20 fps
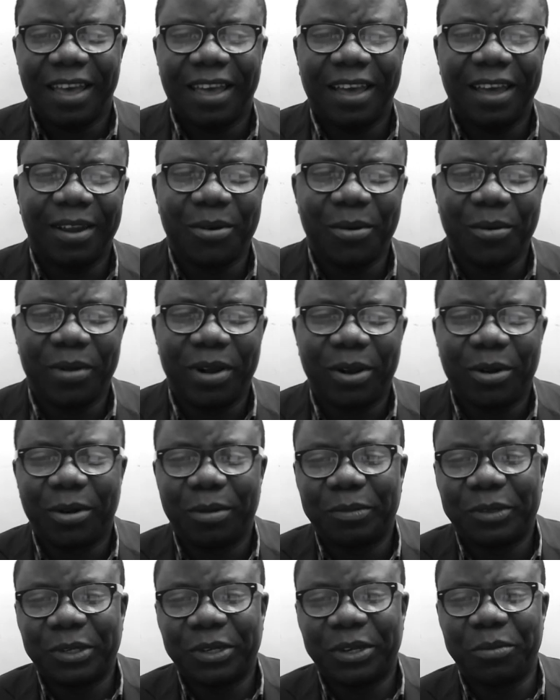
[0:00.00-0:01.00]
Hello,
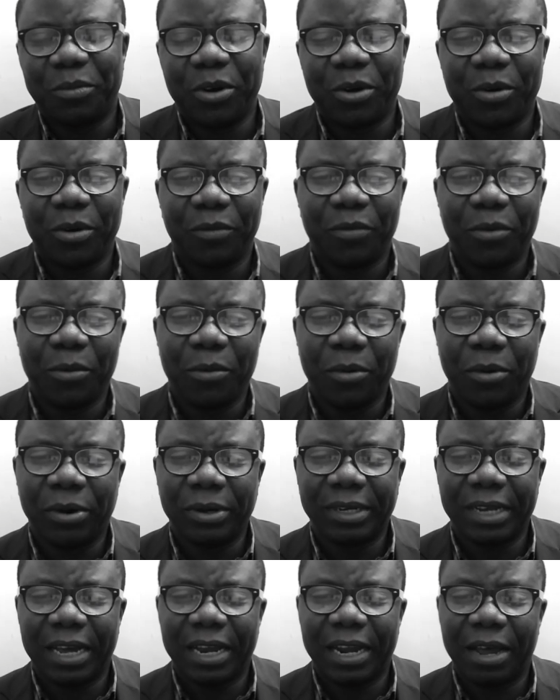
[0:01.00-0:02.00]
welcome to the Mirror of the
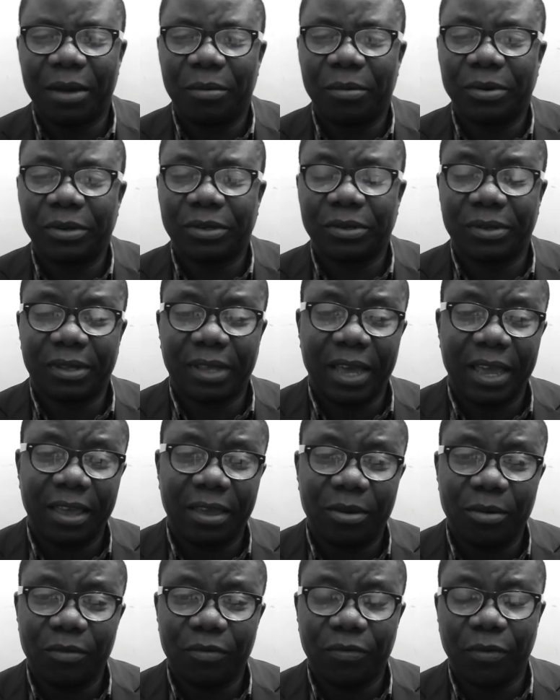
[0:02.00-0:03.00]
World, and I want to
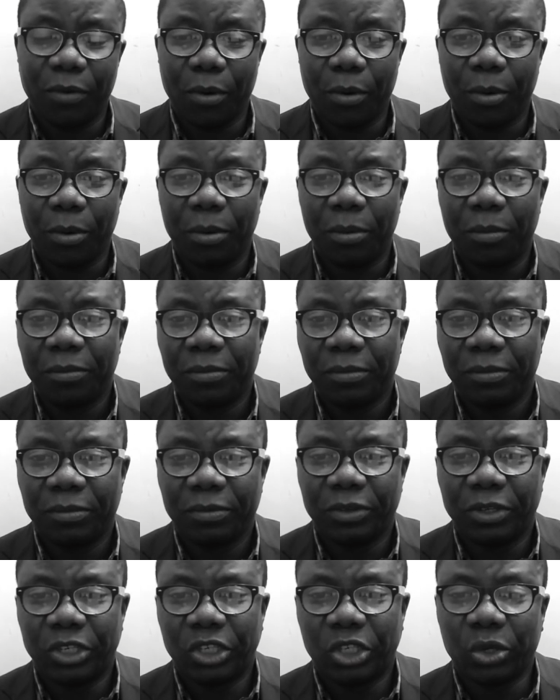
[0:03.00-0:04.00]
thank you for
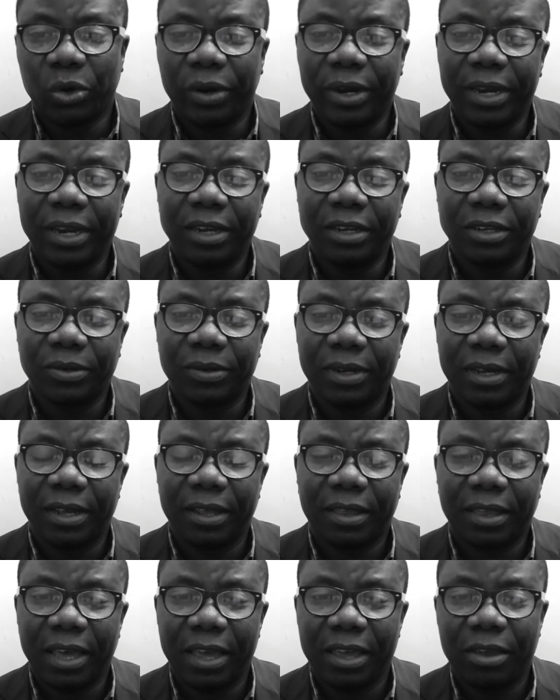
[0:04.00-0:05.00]
joining today.
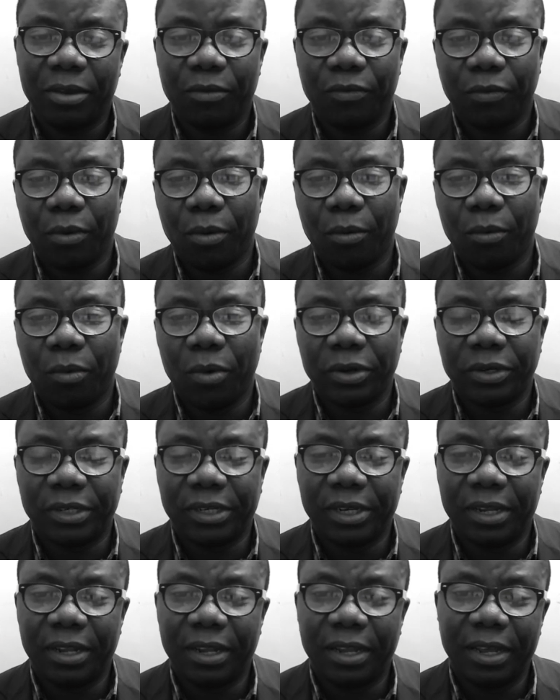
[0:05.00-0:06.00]
Thank you for
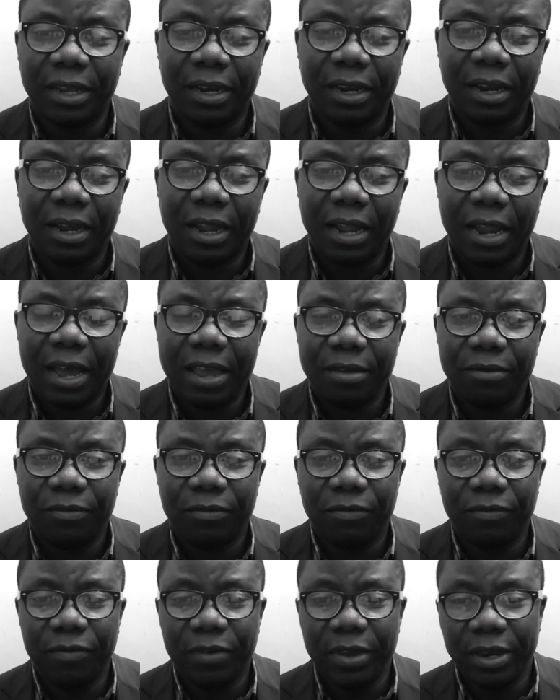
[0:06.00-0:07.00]
watching the live
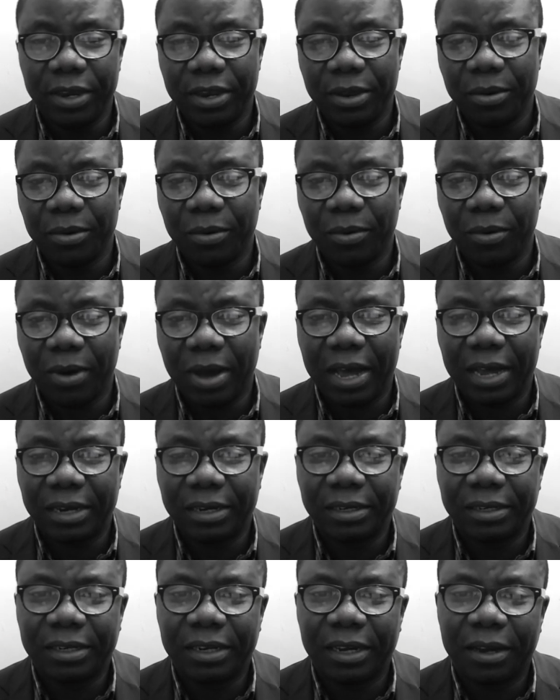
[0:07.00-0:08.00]
video,
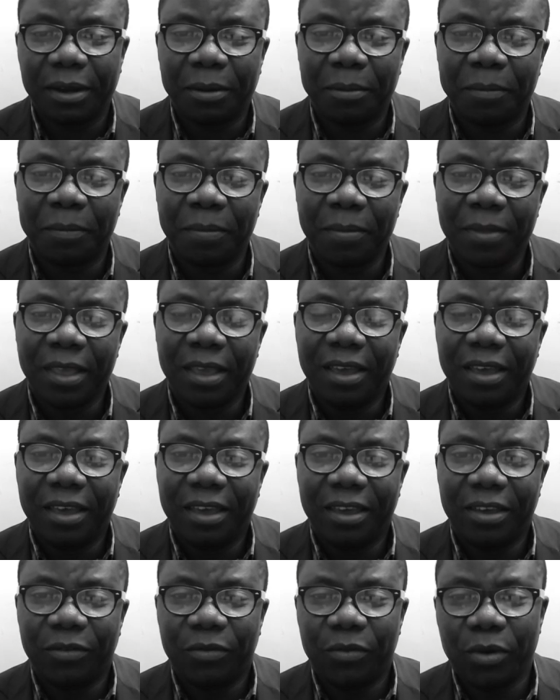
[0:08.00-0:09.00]
and
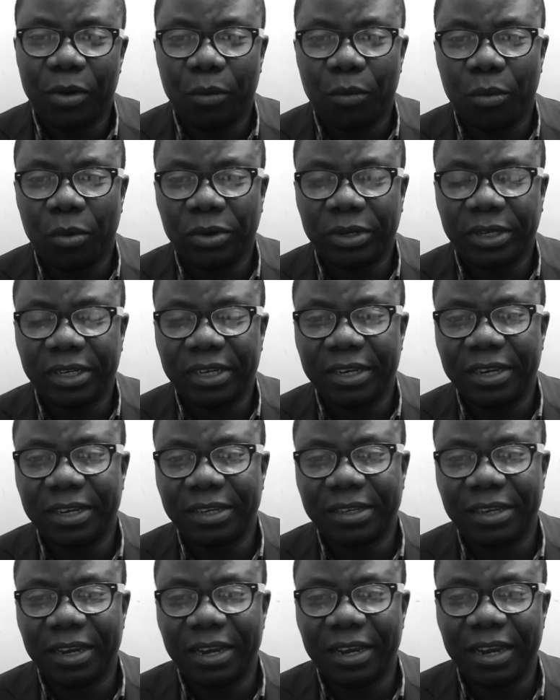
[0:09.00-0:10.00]
if you're watching
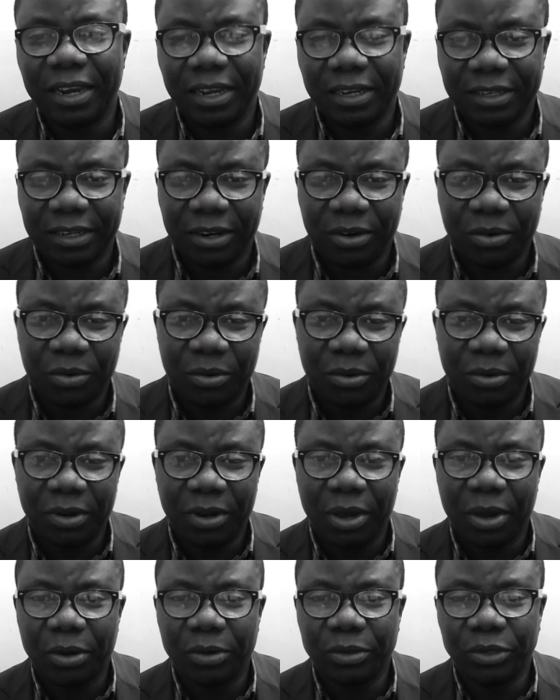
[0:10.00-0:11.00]
this later
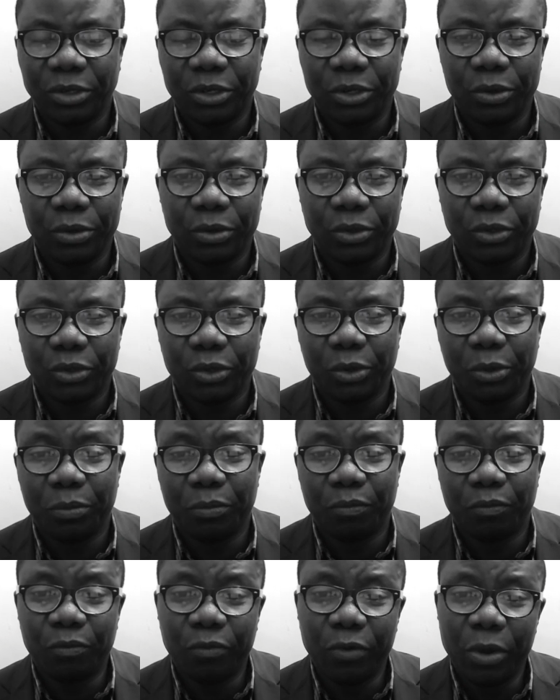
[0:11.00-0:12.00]
on YouTube,
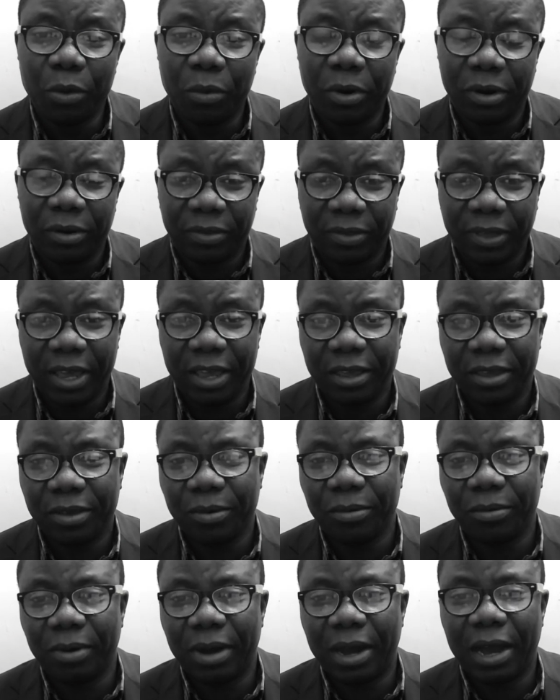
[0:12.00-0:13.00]
we want to thank
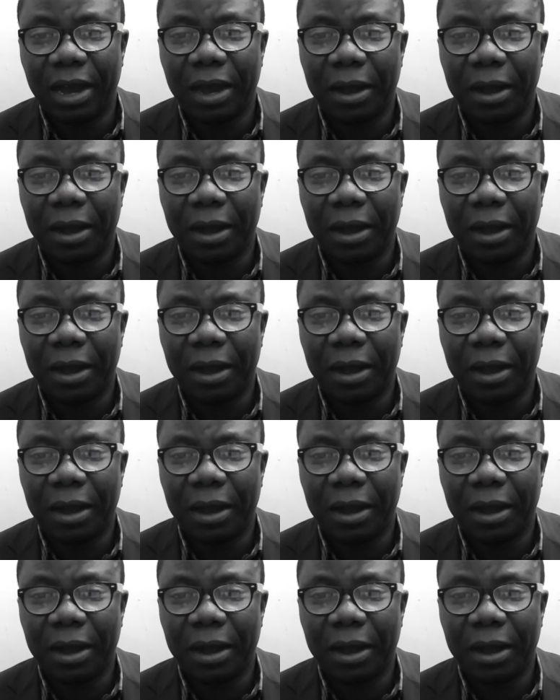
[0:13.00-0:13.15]
you.